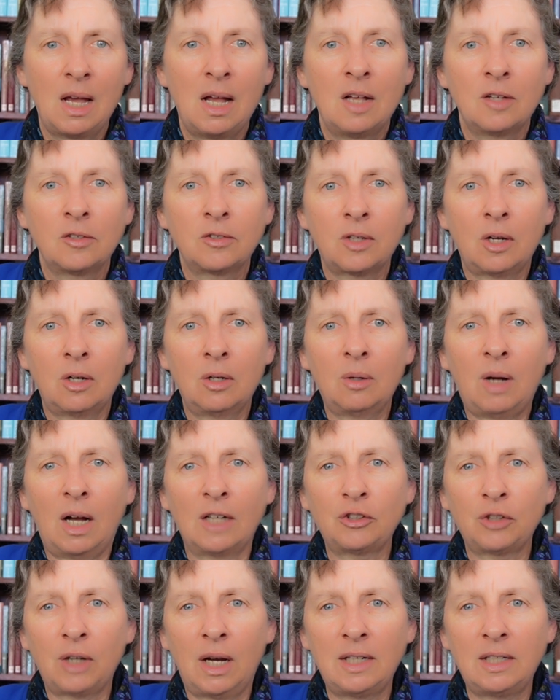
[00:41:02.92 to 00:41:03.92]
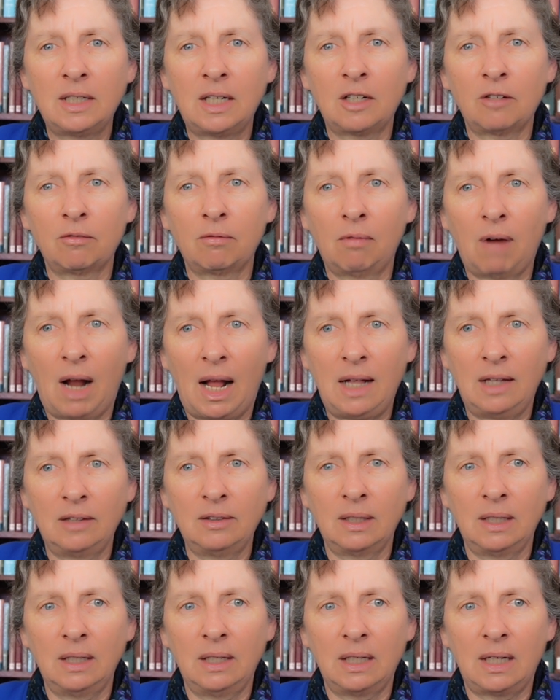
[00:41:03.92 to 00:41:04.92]
So I tried to get around
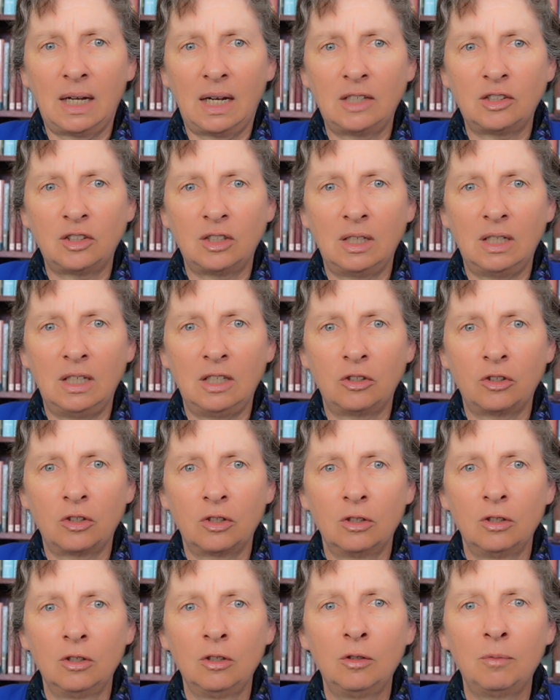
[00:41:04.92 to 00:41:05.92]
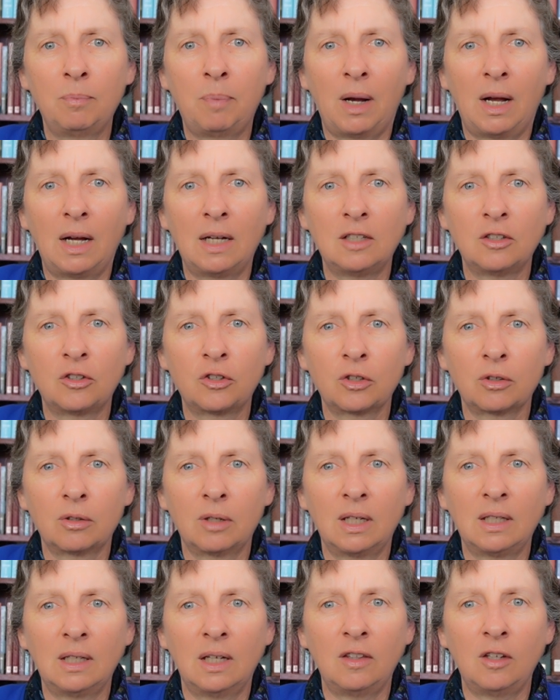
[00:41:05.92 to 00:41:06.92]
the litigation issue by
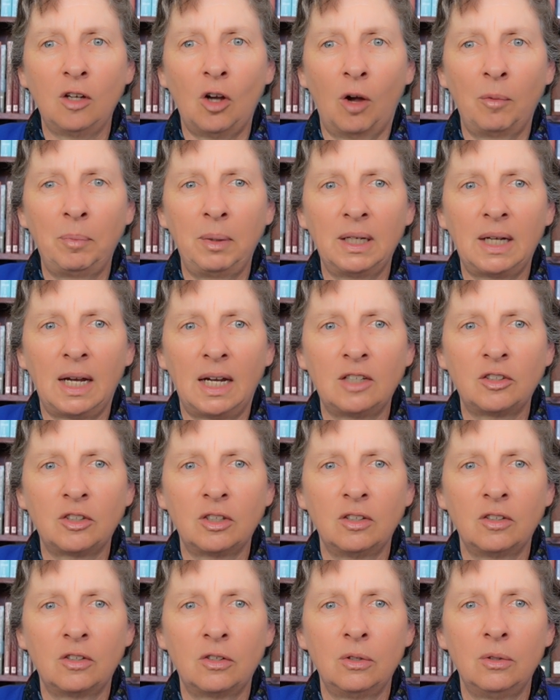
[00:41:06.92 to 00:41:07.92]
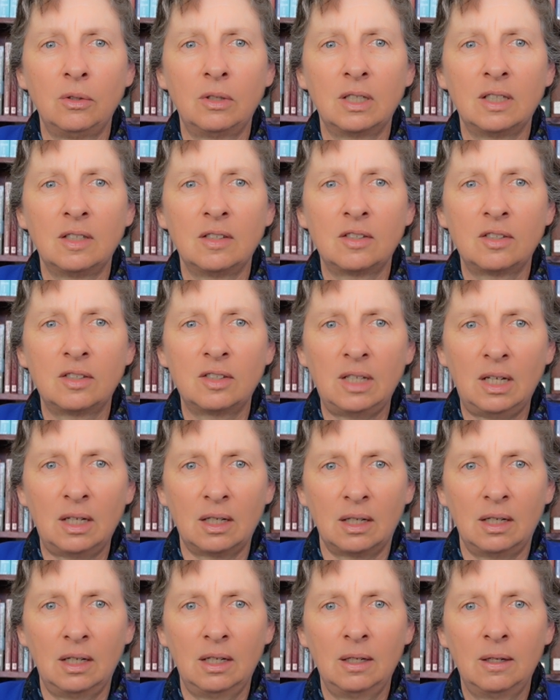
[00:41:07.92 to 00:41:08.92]
ensuring that the obligation to
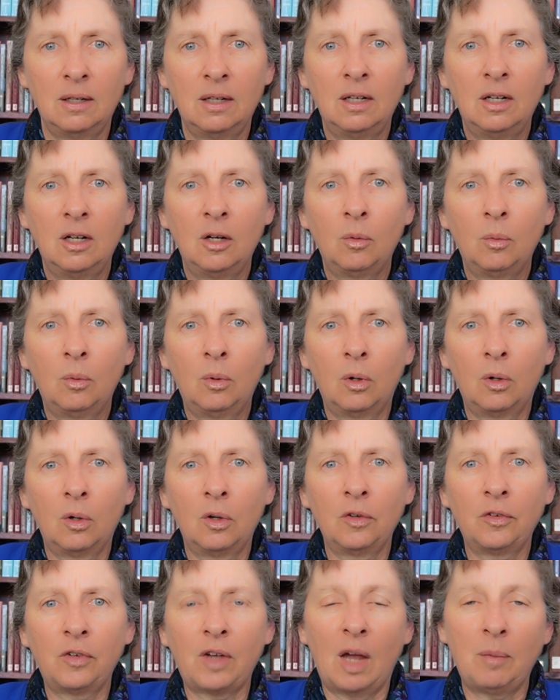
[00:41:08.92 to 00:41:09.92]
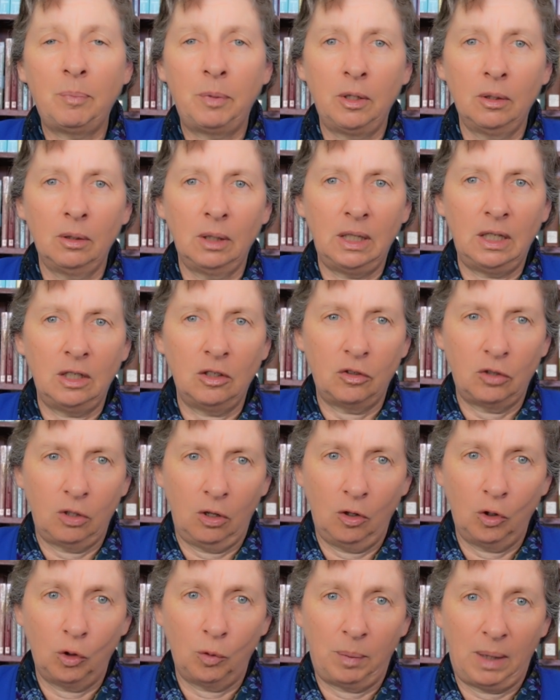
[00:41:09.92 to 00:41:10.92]
consider was a purely
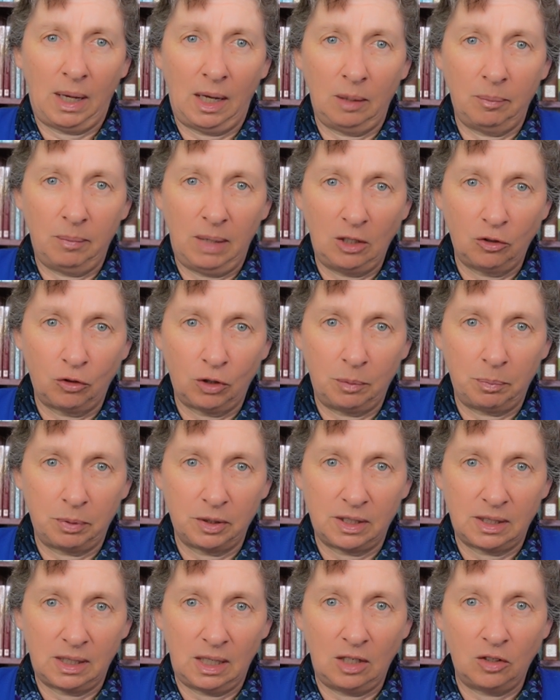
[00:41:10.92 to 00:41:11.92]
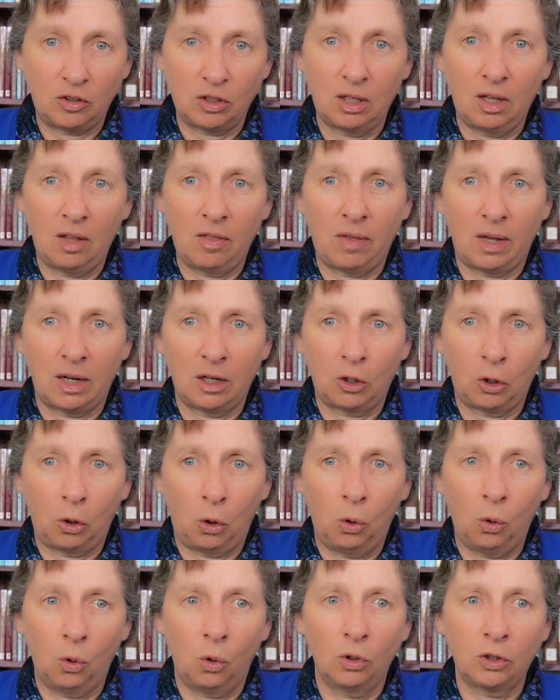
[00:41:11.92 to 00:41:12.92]
internal parliamentary procedure that a
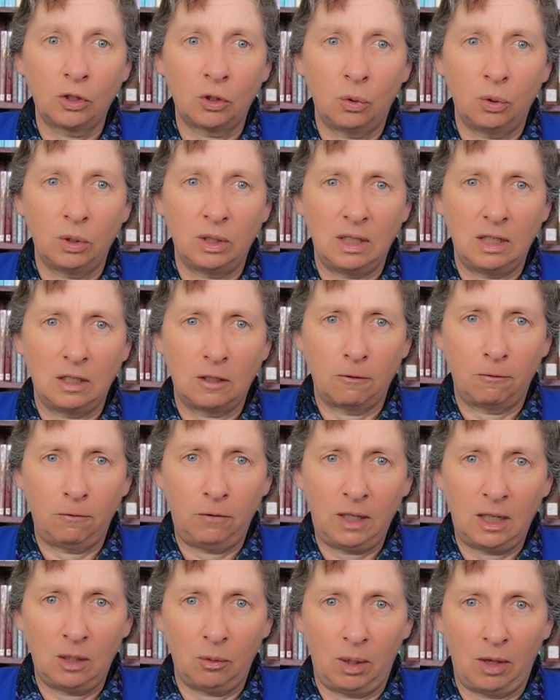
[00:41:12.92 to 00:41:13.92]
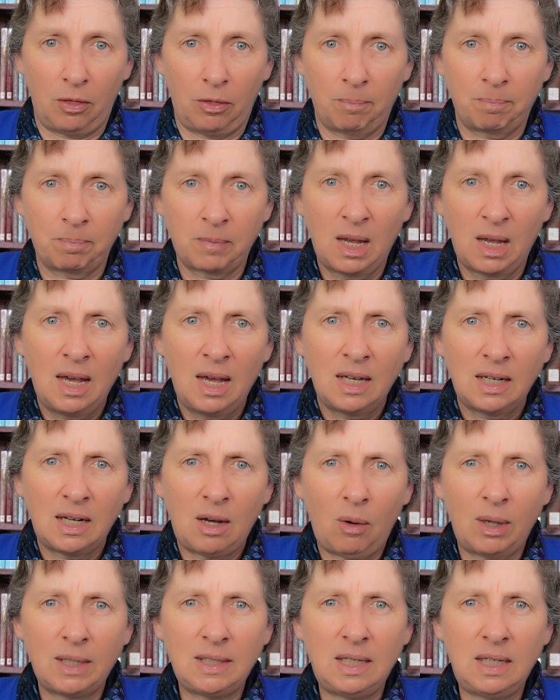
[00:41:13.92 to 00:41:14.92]
court couldn't interfere with.
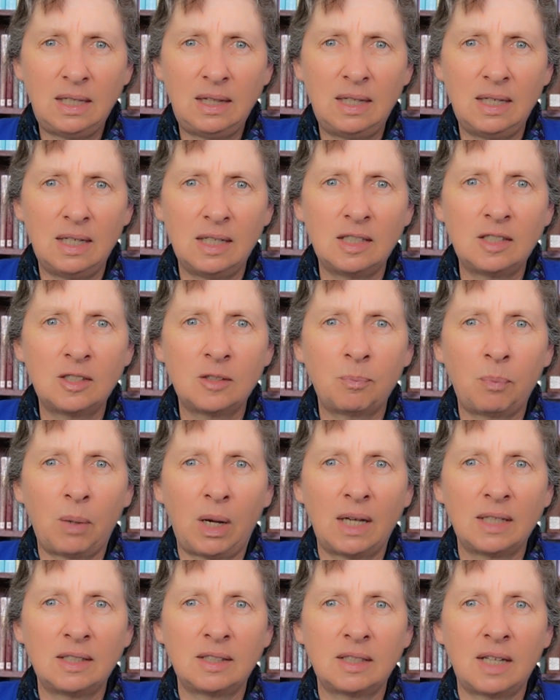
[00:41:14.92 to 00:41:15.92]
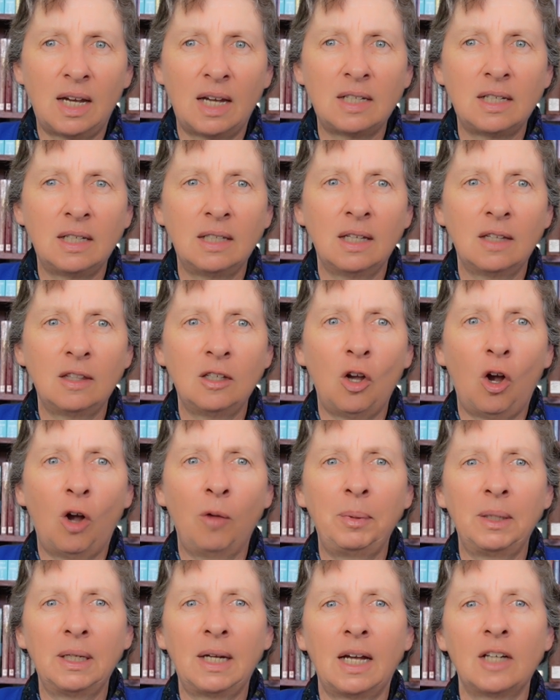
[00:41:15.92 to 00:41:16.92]
Now, I did this by stating that the
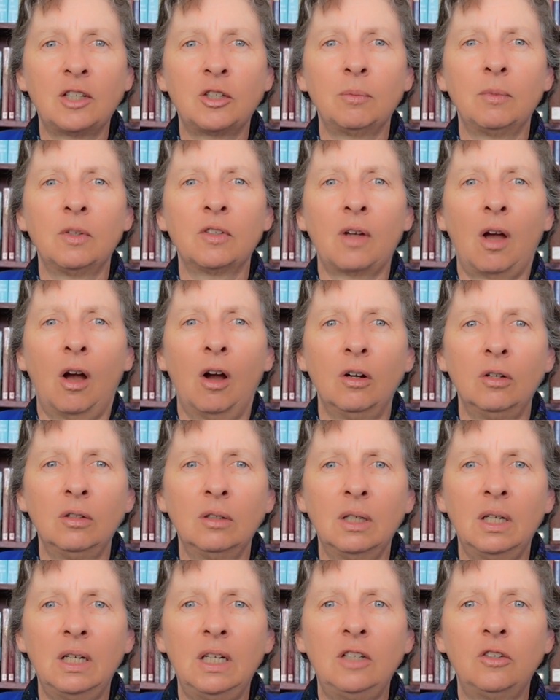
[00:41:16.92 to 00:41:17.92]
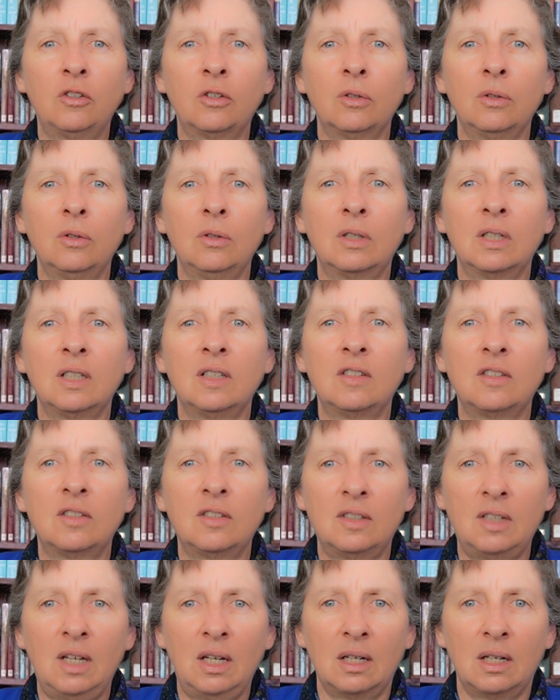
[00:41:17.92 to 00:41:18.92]
obligation was only to
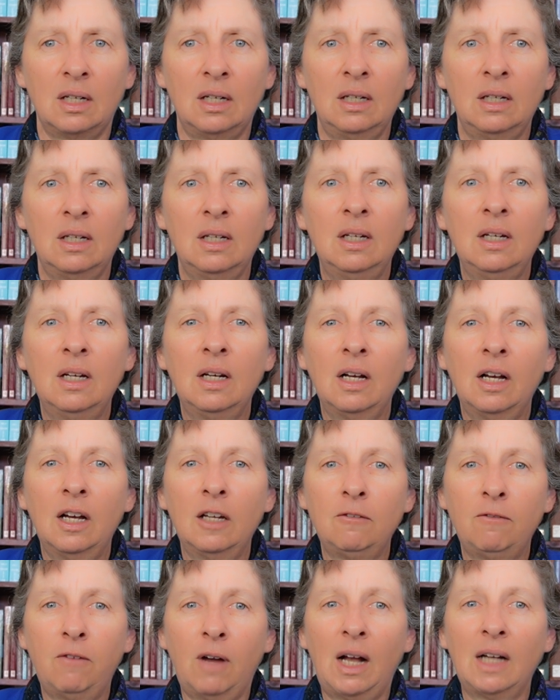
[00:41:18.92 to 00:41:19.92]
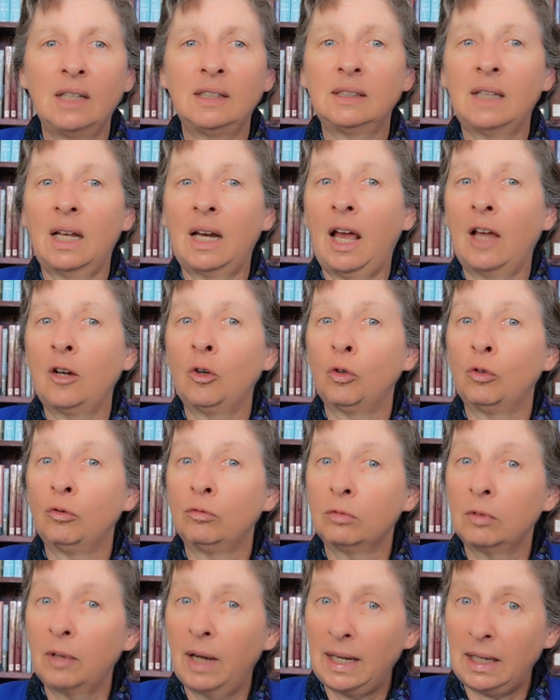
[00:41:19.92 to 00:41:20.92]
consider advice that had
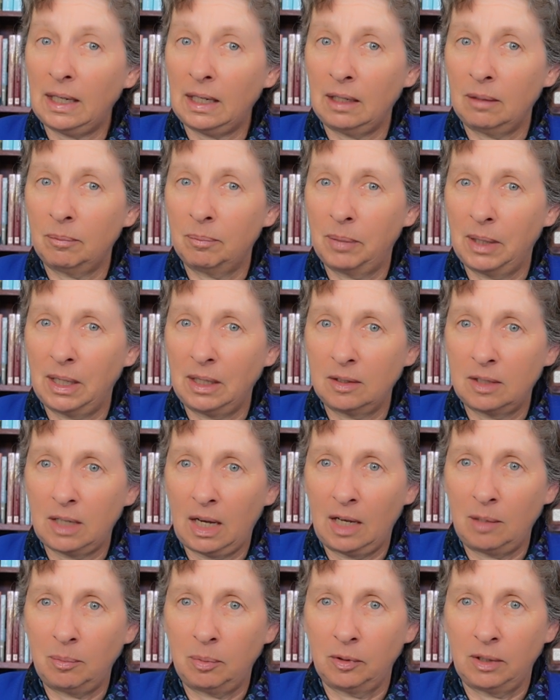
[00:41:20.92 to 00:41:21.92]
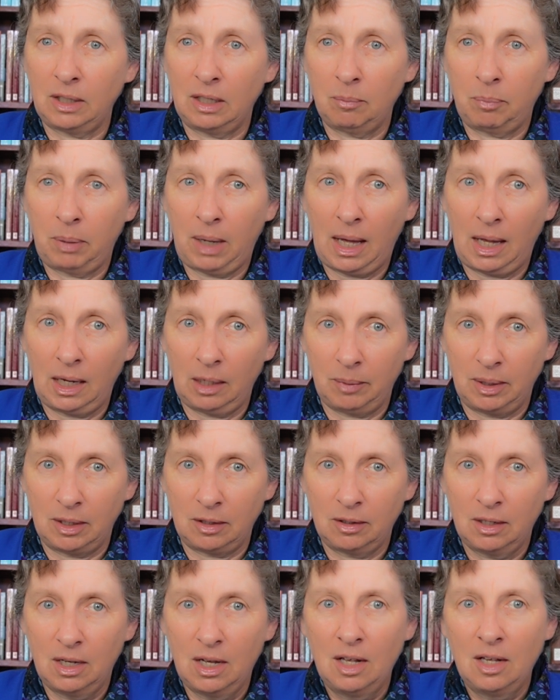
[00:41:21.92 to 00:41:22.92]
already been tabled in
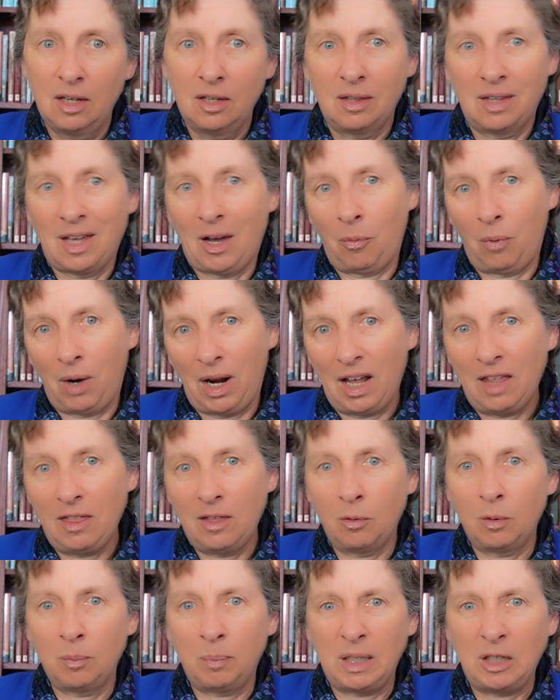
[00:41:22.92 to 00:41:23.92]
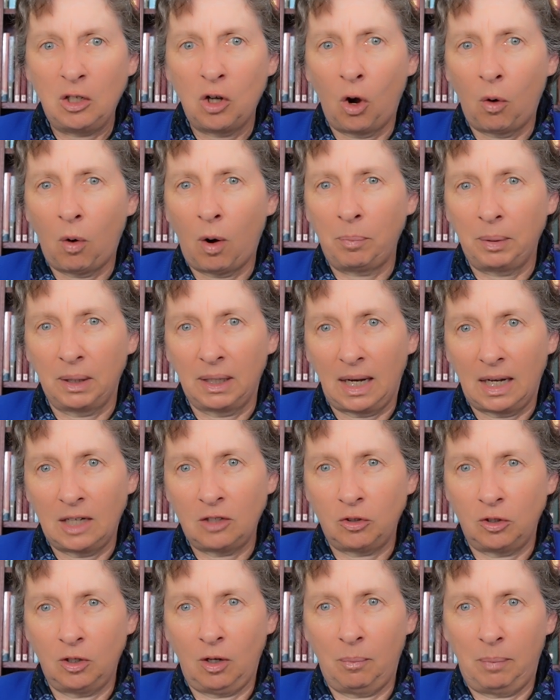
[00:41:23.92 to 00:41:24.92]
Parliament. And that way, there would be no
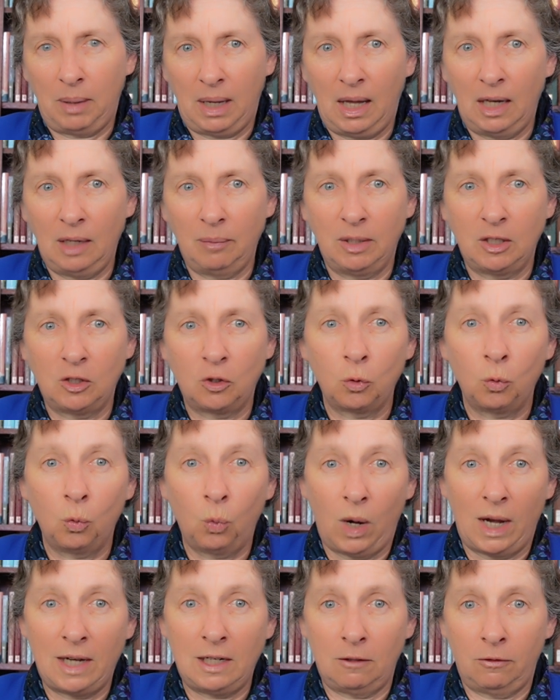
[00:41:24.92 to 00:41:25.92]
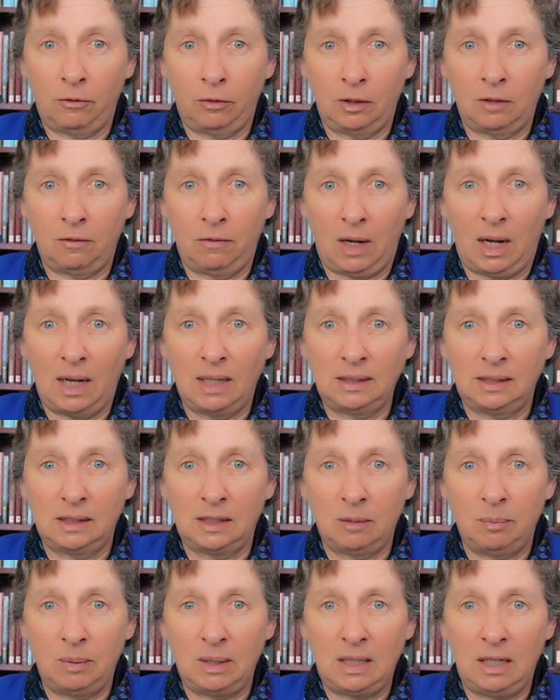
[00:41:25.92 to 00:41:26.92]
obligation on Parliament to wait for advice
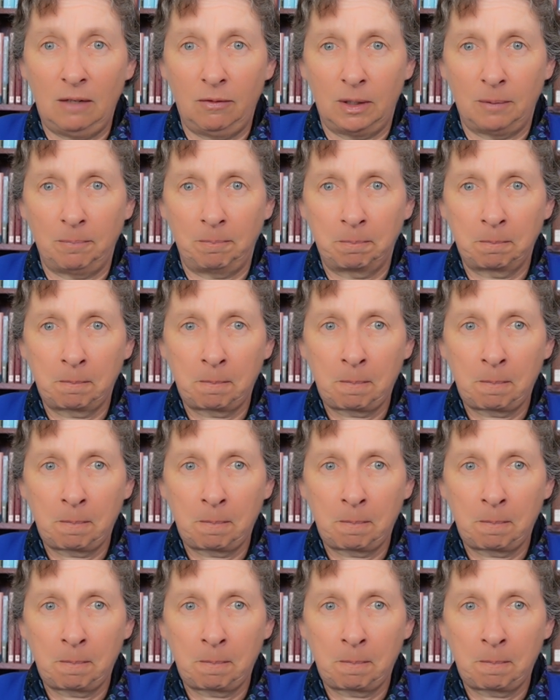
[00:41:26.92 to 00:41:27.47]
to be given.